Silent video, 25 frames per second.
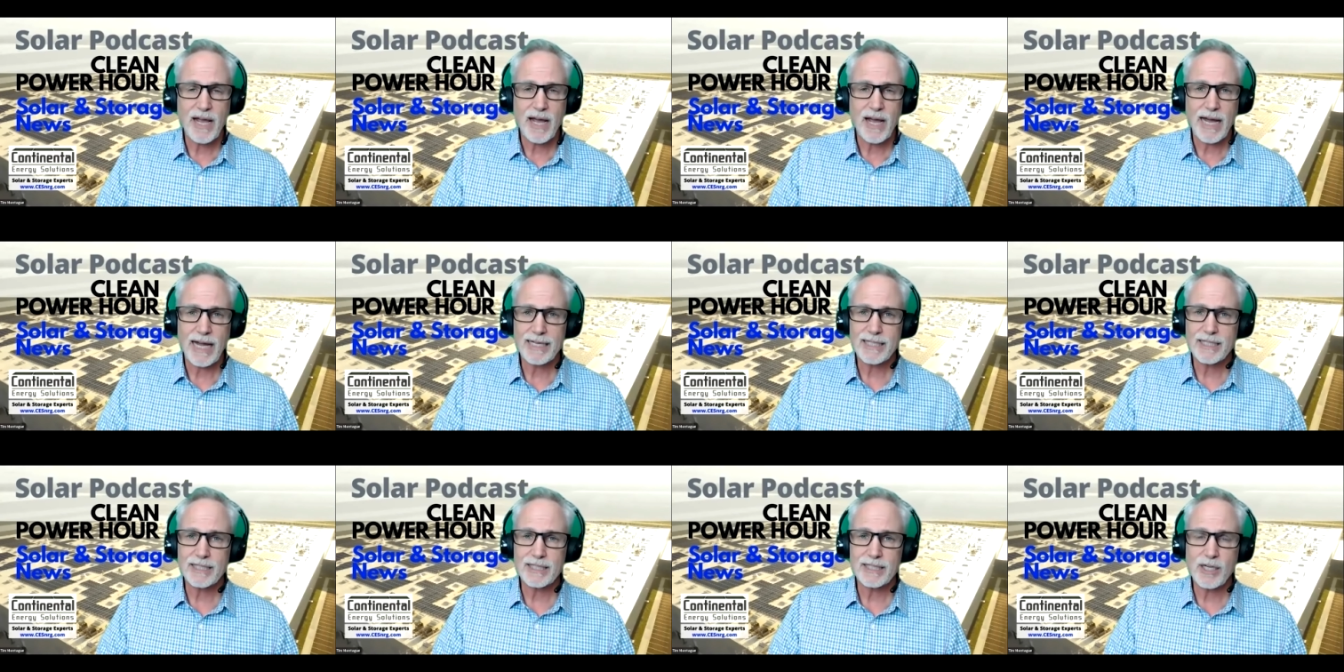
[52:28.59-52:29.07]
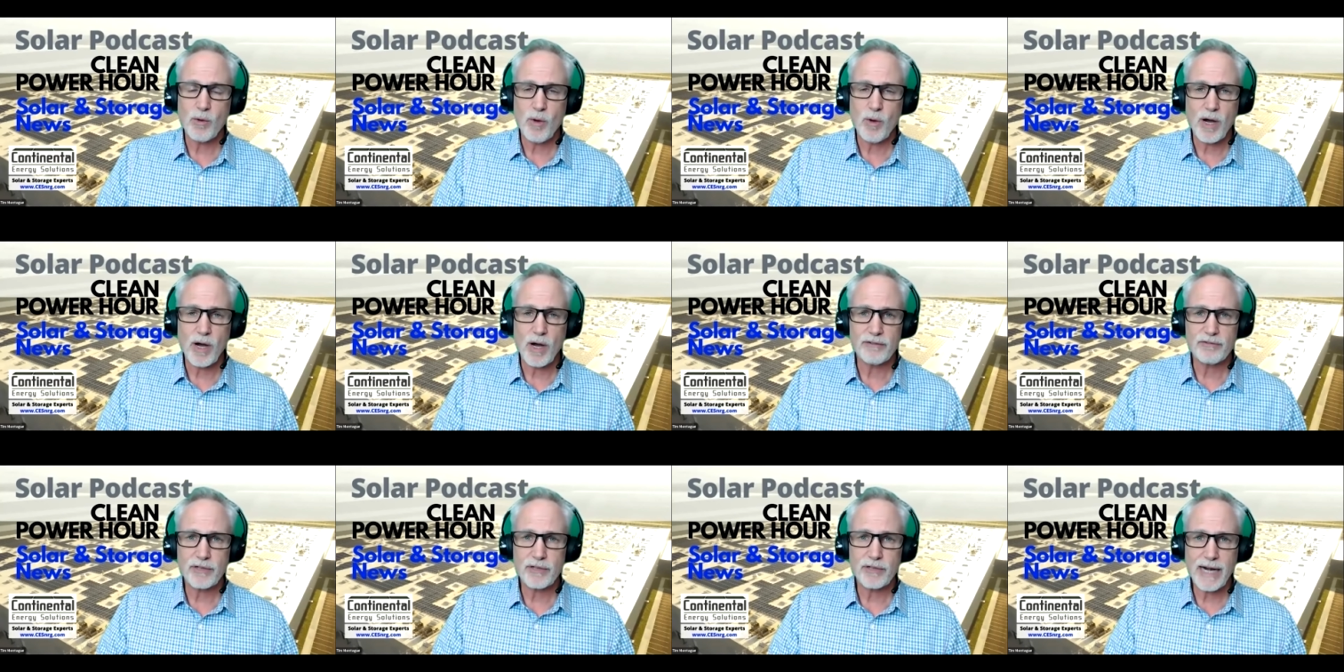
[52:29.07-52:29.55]
I could go
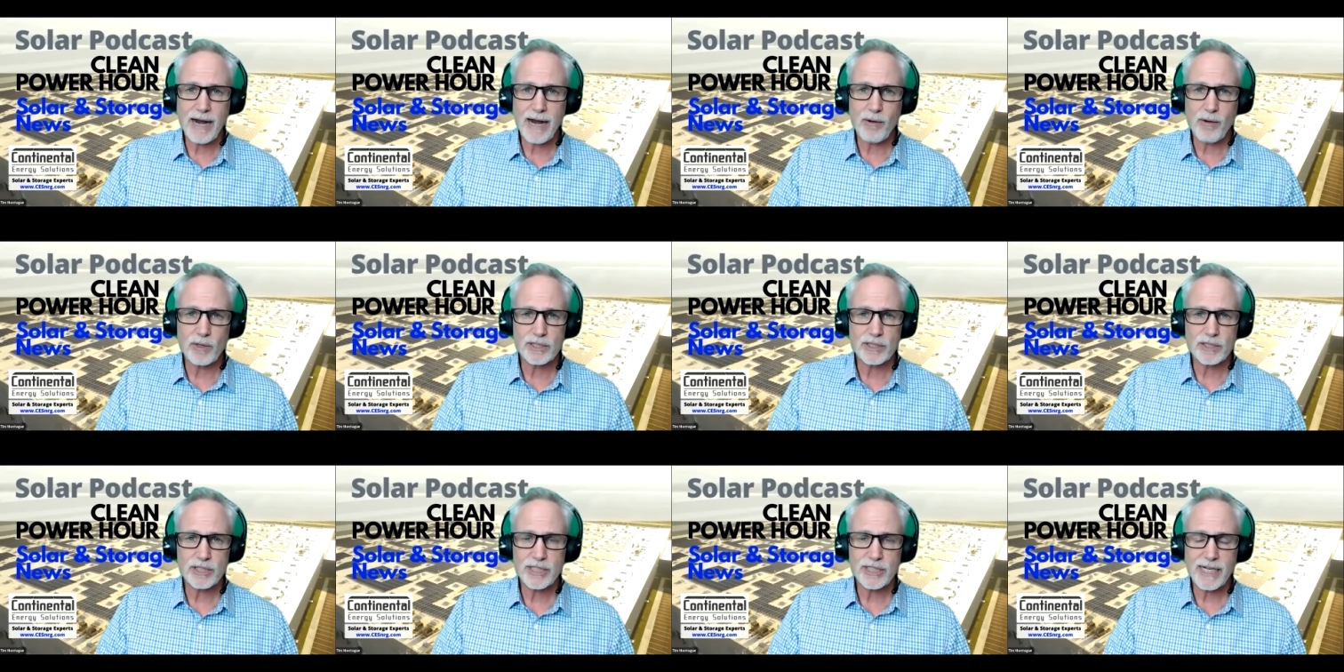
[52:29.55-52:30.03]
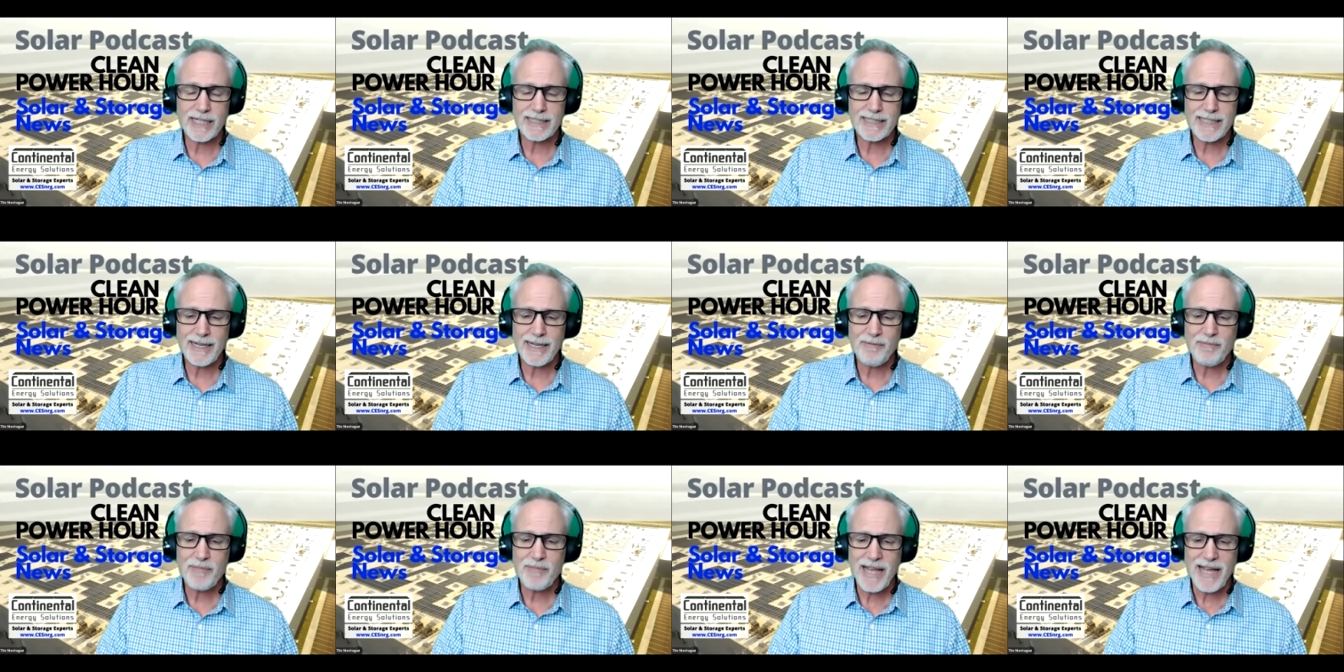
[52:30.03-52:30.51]
on for hours,
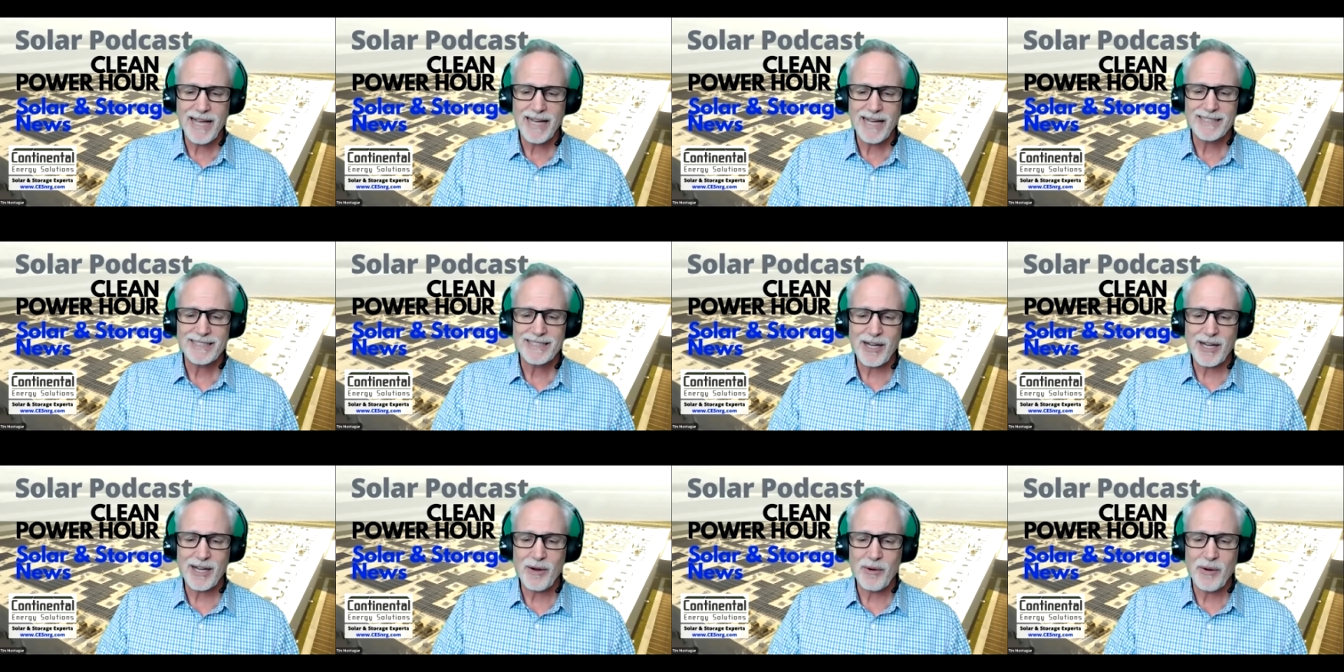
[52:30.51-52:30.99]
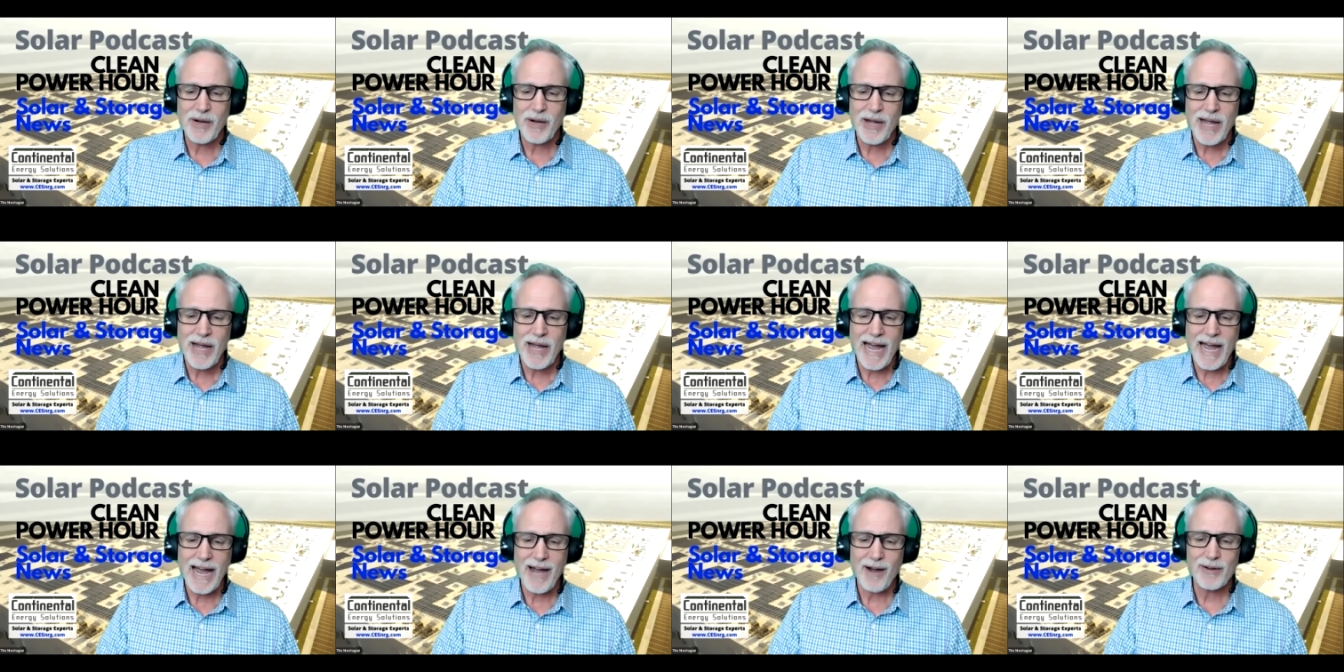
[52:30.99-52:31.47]
Jesse. So
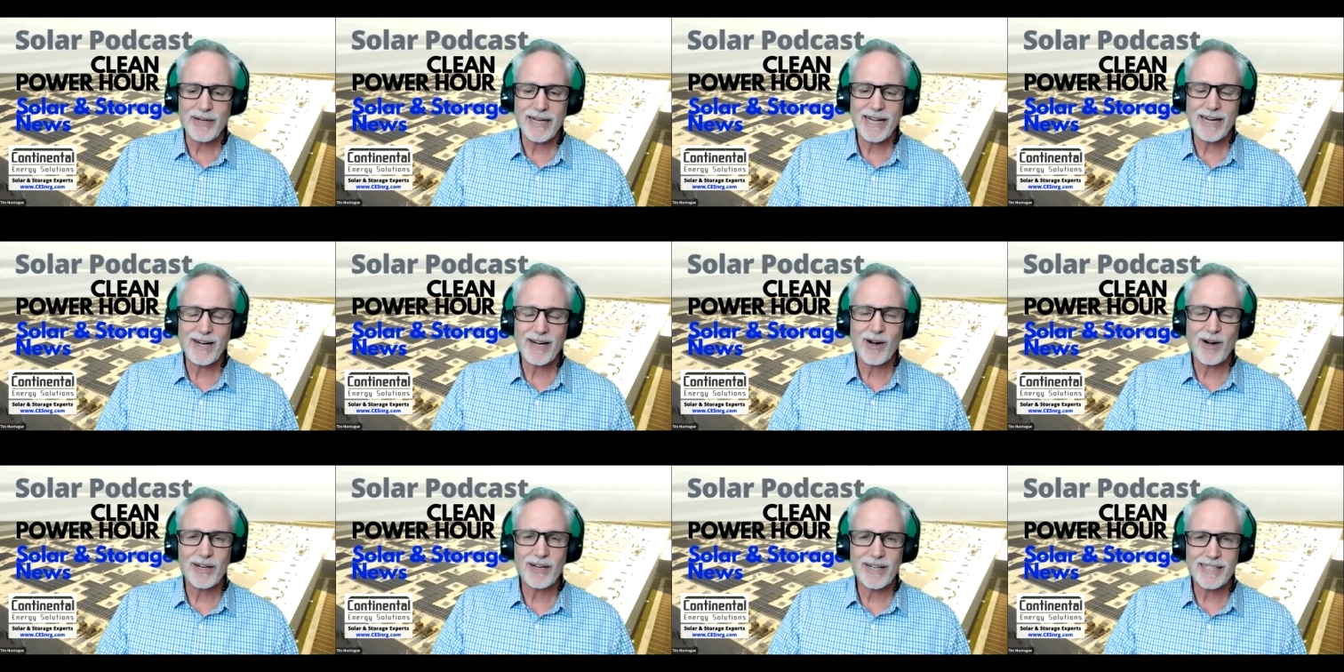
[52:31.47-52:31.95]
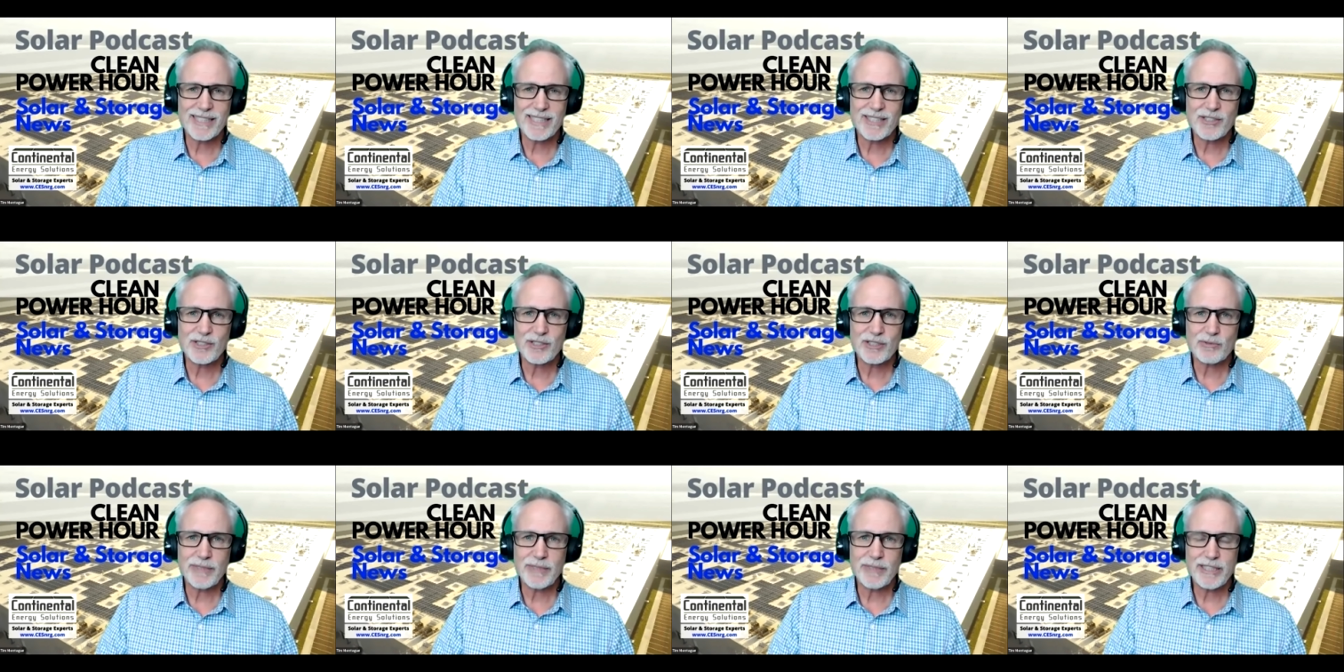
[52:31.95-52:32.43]
how can our
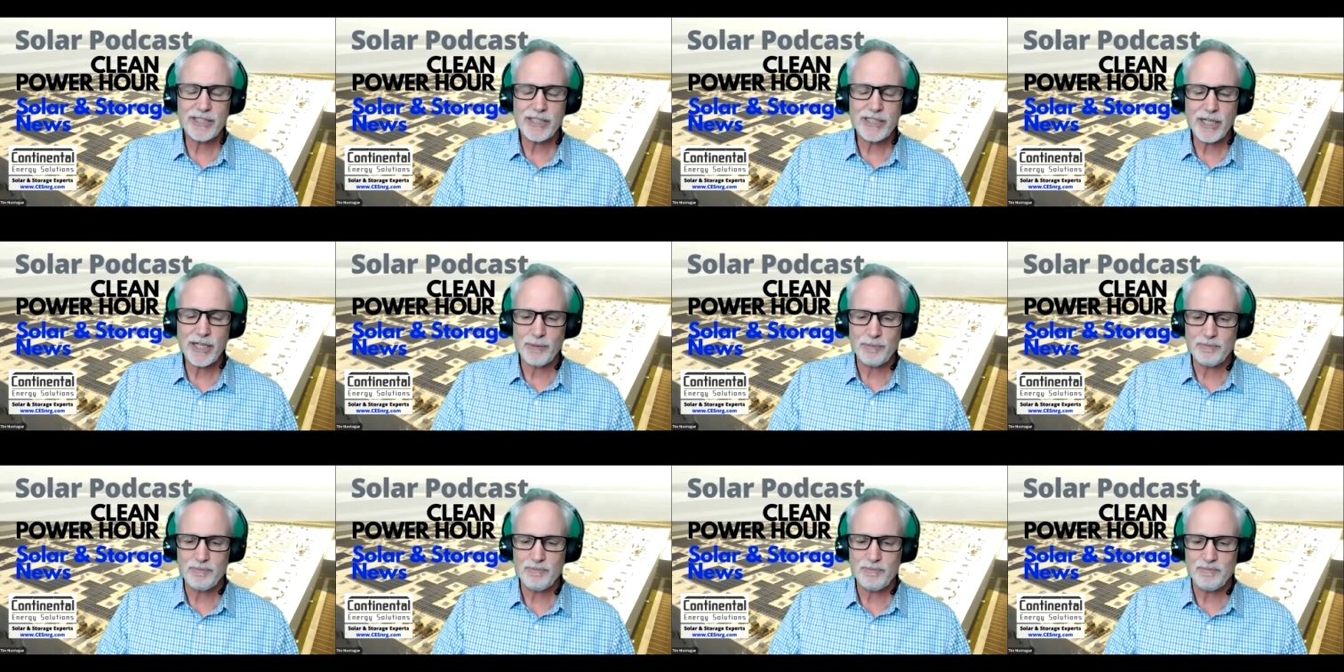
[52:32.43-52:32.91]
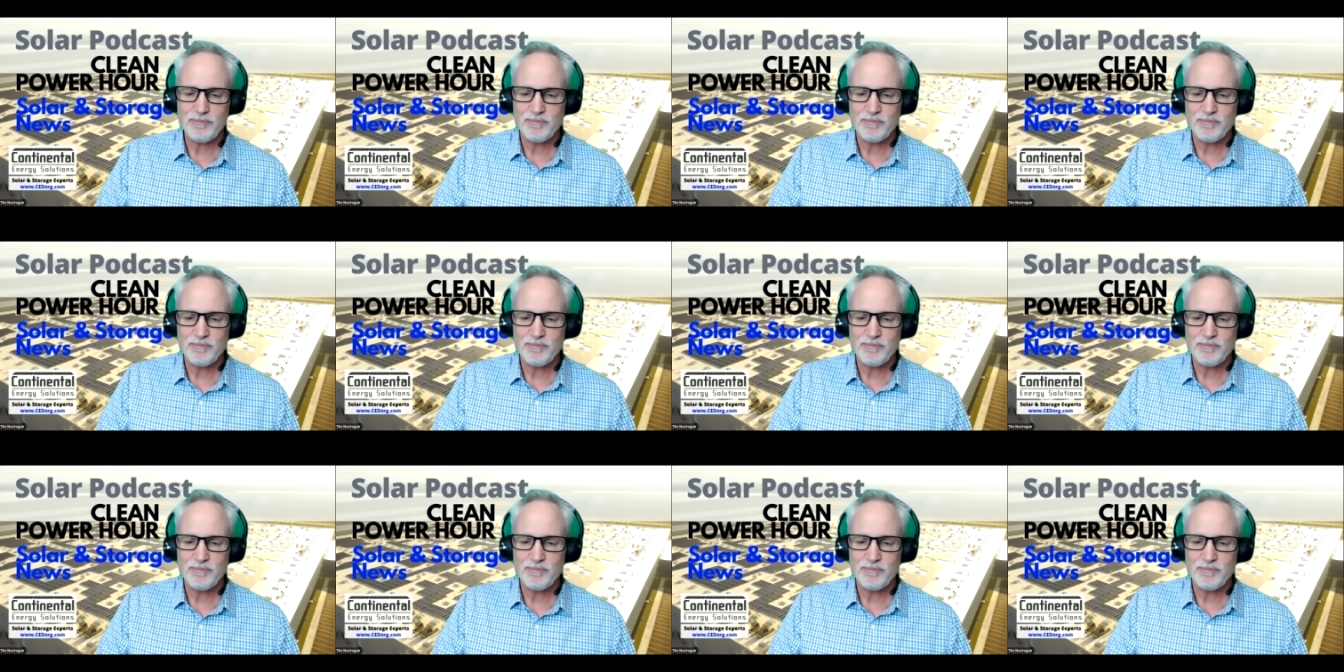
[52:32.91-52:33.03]
listeners reach you?